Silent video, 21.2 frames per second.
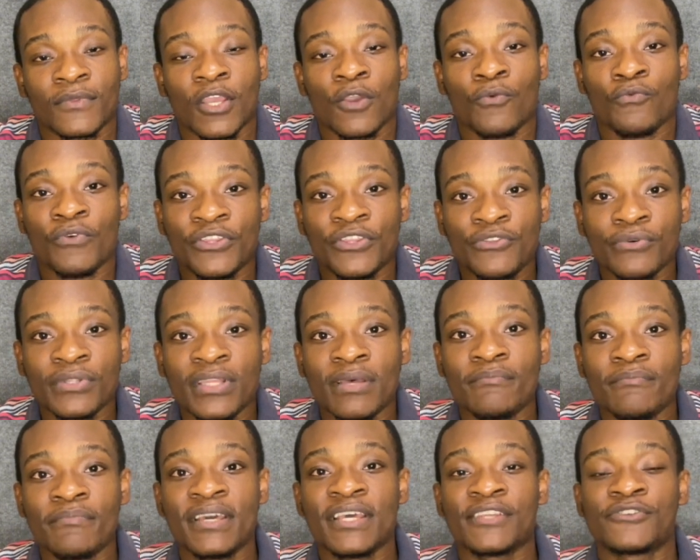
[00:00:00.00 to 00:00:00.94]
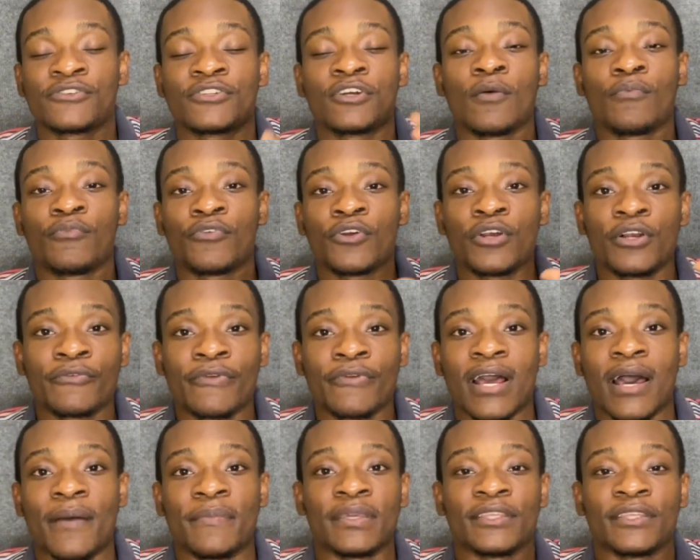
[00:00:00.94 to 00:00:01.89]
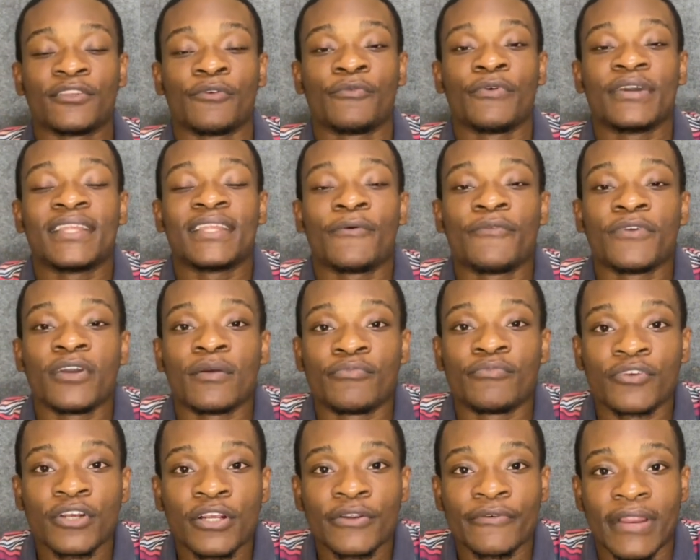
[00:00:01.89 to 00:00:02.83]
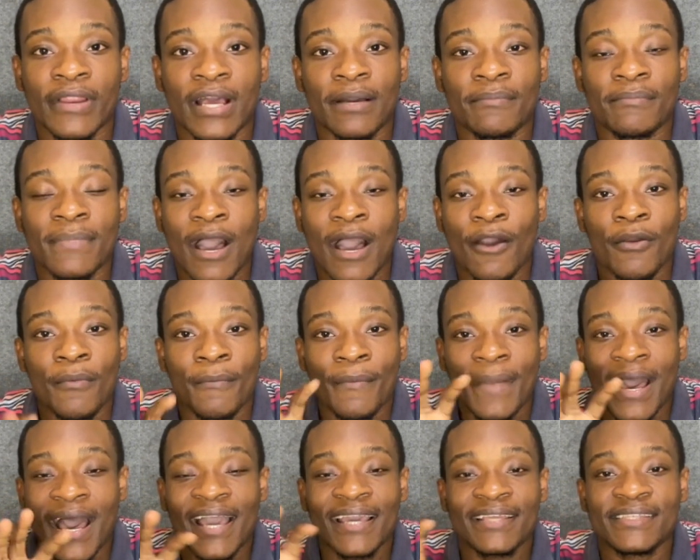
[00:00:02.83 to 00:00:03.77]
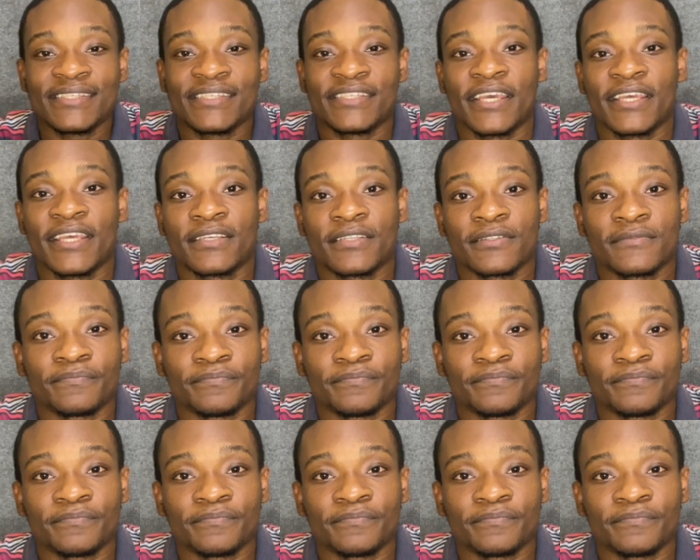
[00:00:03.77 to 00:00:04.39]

We do them based on our programming, the way that we are programmed, our mindset,